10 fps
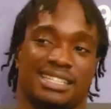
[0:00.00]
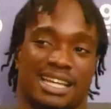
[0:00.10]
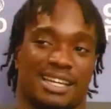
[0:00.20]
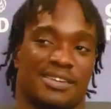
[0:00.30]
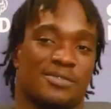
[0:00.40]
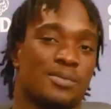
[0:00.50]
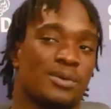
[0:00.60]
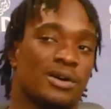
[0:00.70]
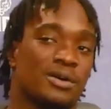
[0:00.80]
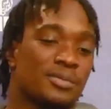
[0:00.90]
Like,
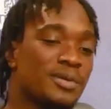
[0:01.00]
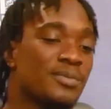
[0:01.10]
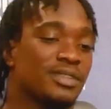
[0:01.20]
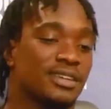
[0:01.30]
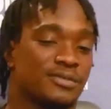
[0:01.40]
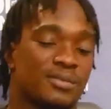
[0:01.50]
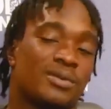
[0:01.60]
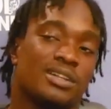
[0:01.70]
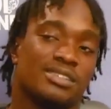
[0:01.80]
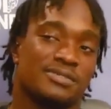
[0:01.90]
football, people think
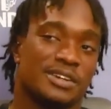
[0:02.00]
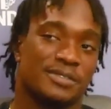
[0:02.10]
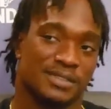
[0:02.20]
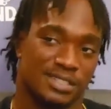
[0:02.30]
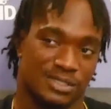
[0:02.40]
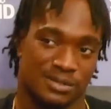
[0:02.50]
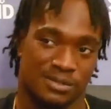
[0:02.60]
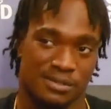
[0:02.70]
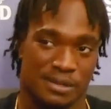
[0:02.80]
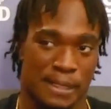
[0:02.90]
football is very
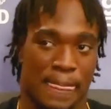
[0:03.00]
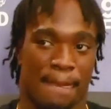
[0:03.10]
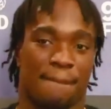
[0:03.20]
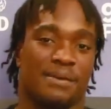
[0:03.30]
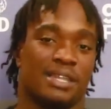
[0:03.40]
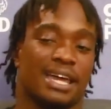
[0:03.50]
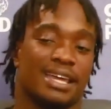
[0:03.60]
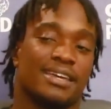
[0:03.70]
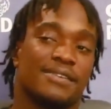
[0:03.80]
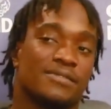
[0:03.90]
physical, but
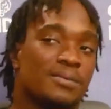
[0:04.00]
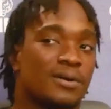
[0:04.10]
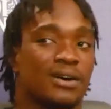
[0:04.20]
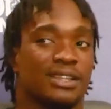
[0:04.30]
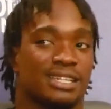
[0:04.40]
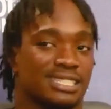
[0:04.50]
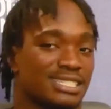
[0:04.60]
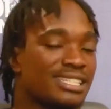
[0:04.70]
like, football is